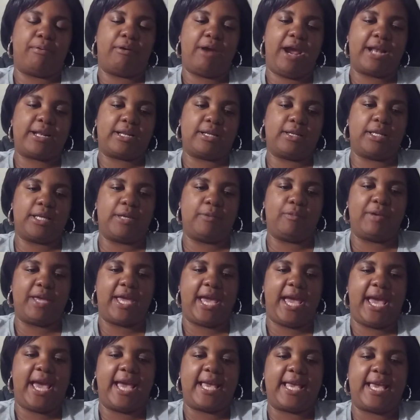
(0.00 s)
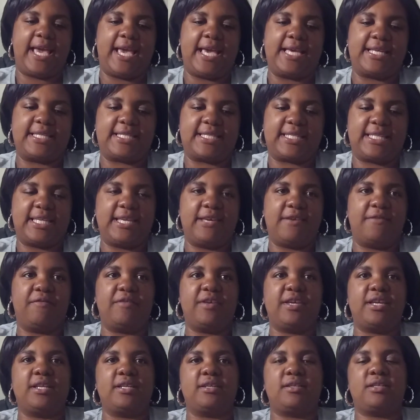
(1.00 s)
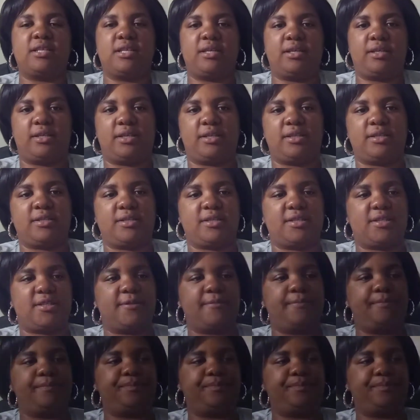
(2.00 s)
Practically, we act as if it does.